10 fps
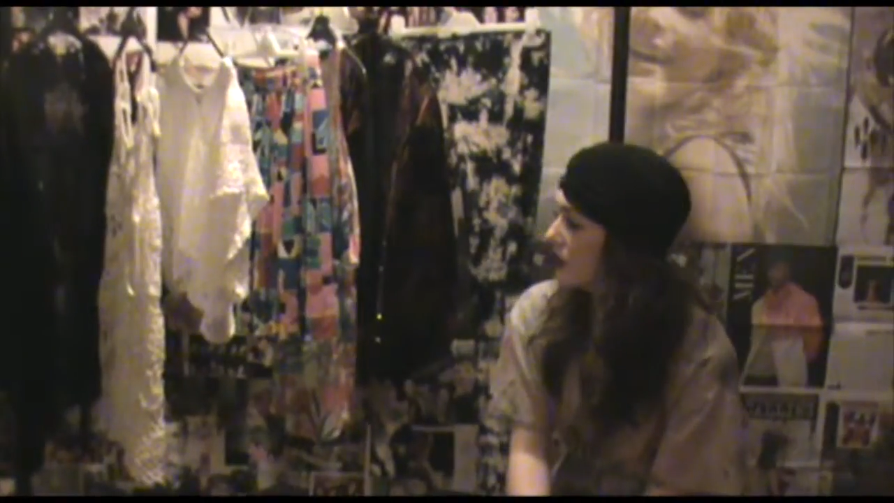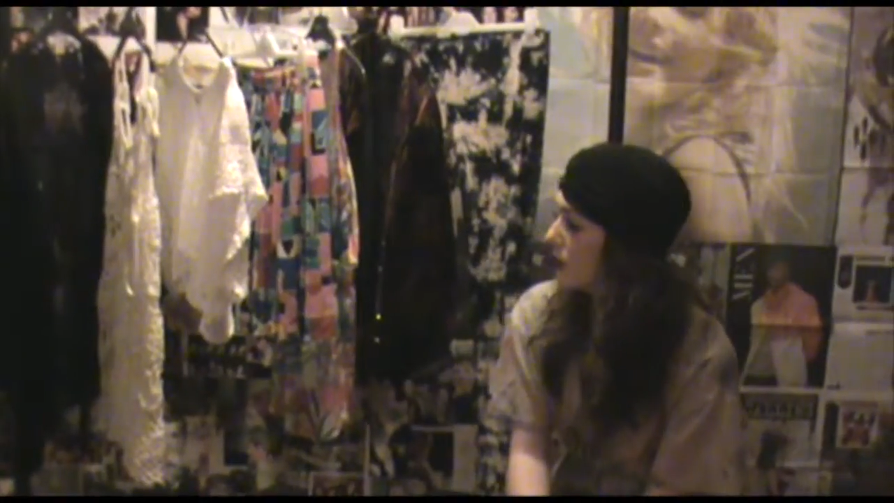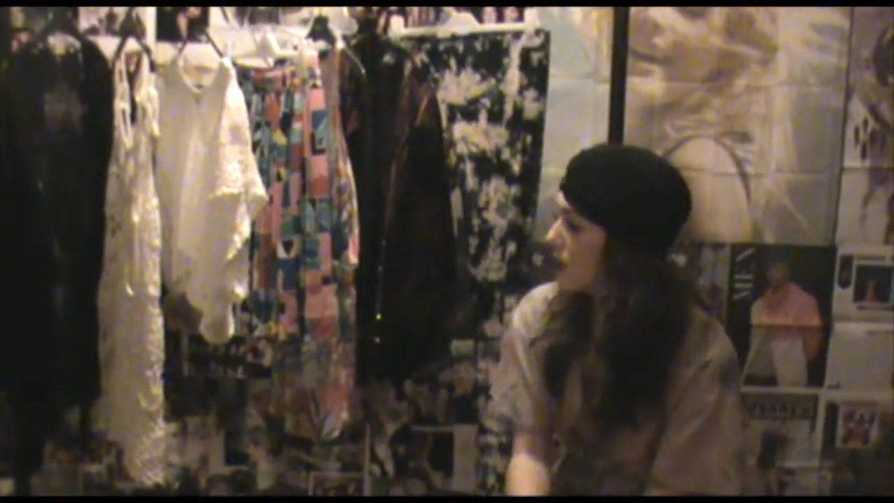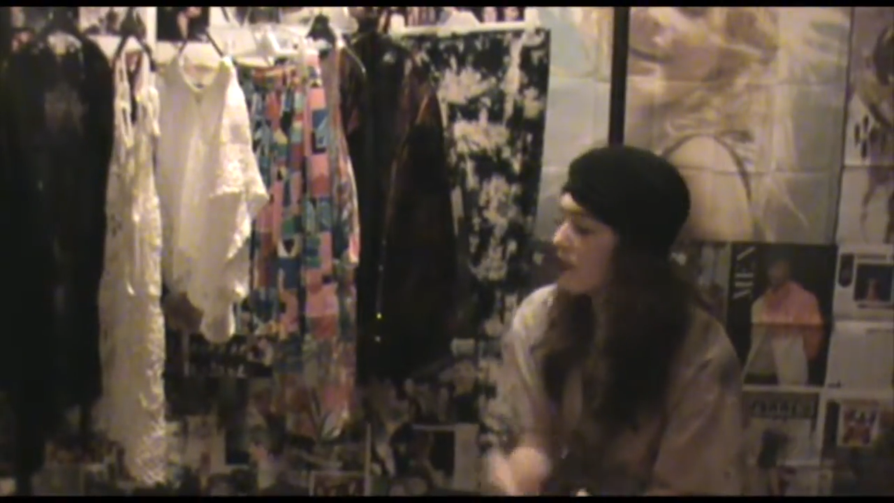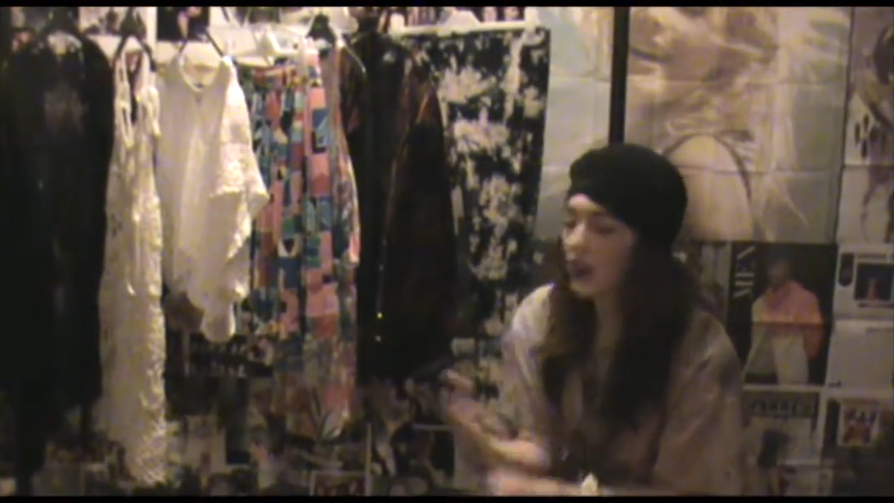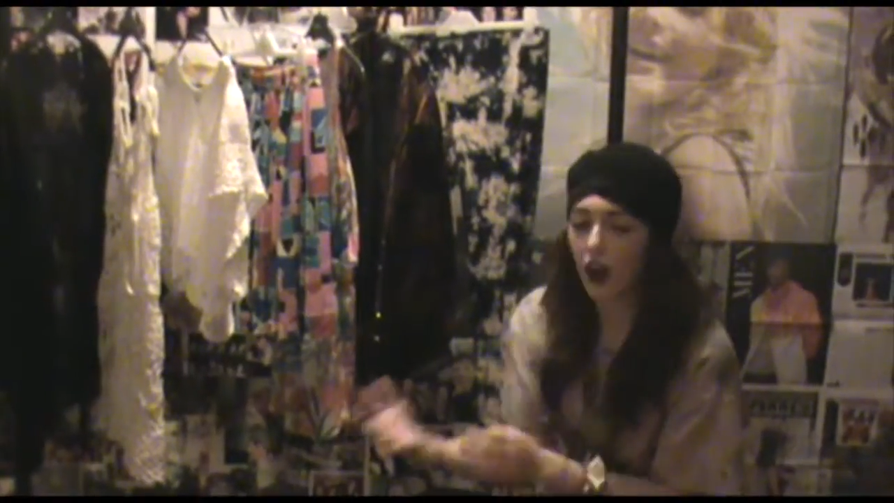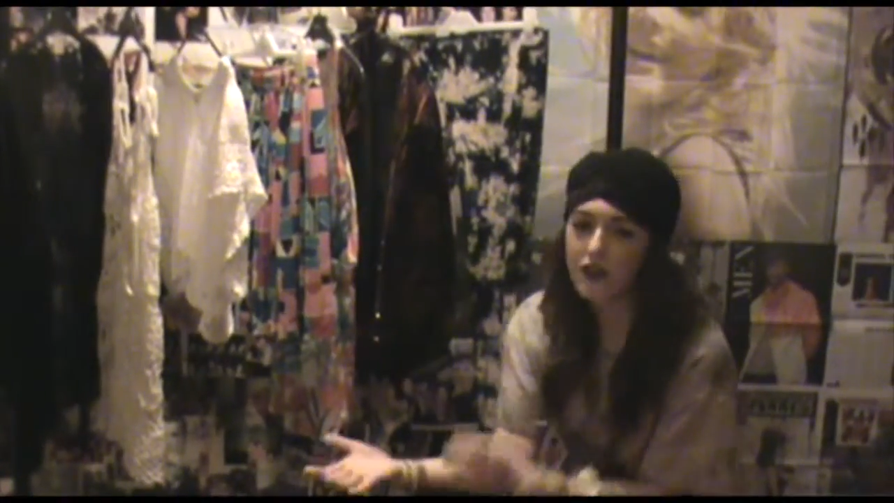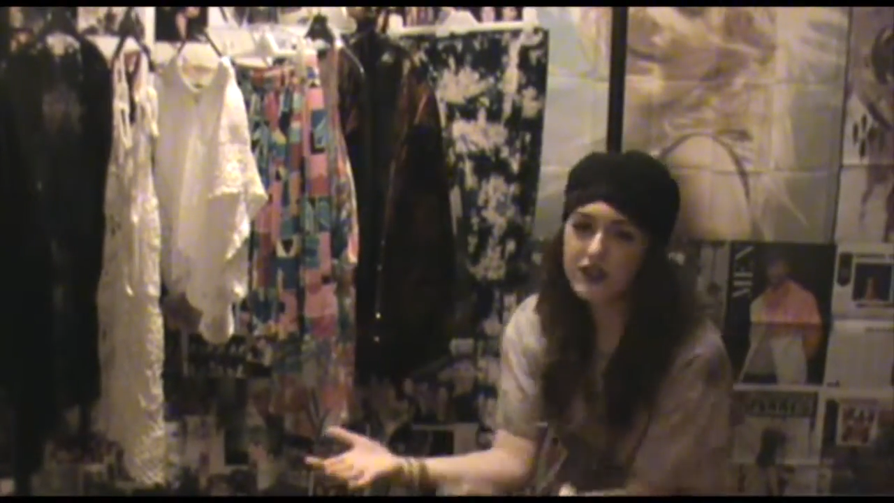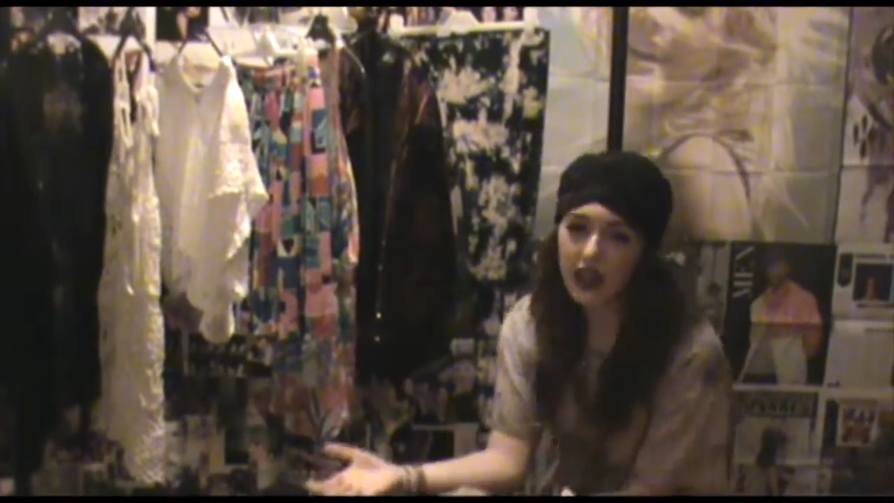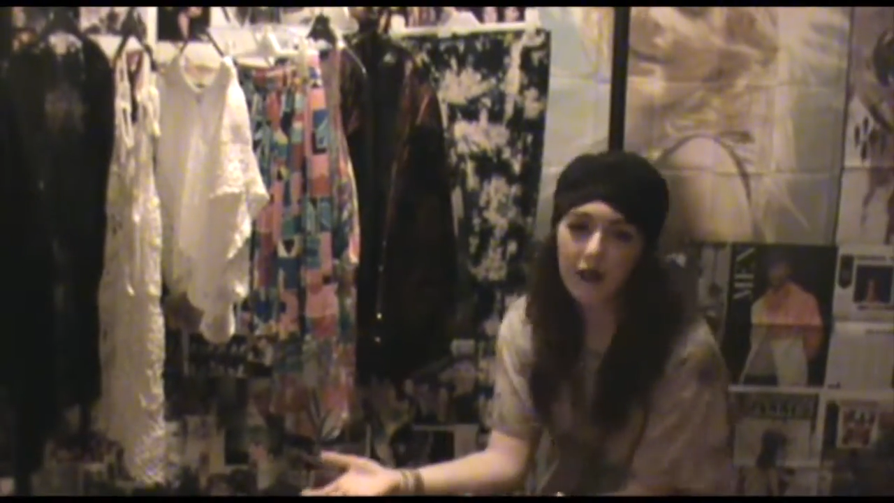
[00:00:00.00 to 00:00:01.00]
with the
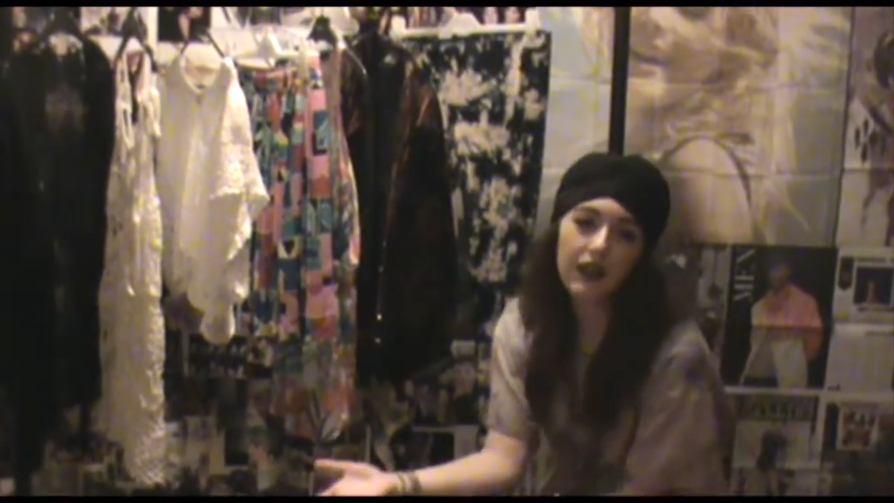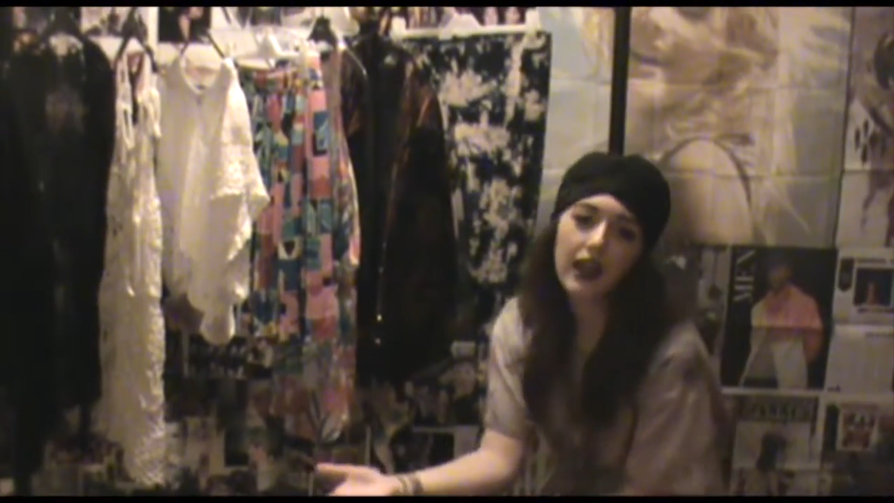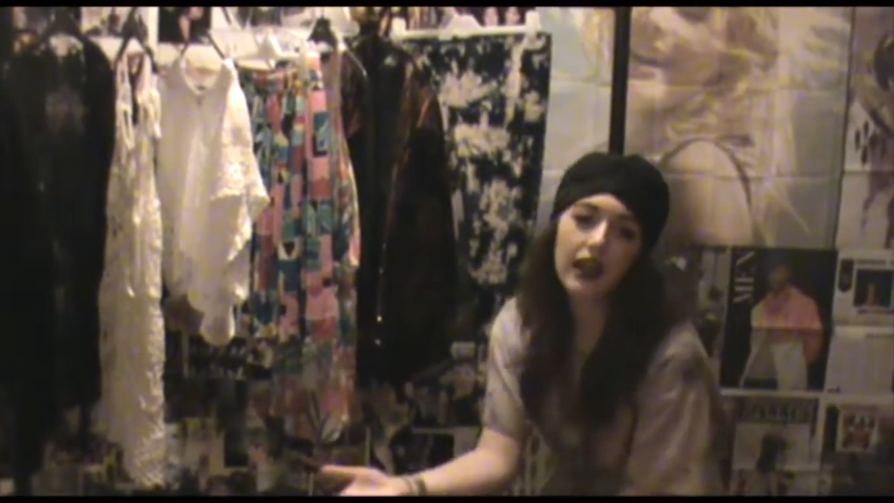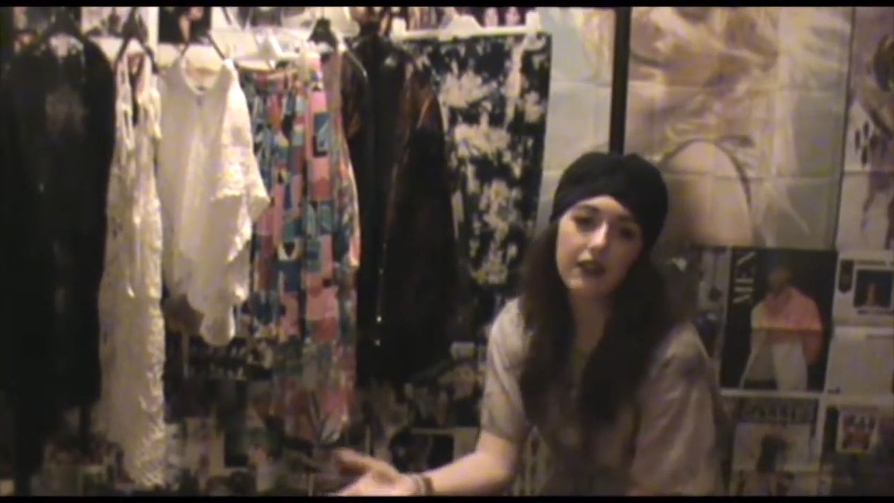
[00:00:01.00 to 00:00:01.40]
clothes out there,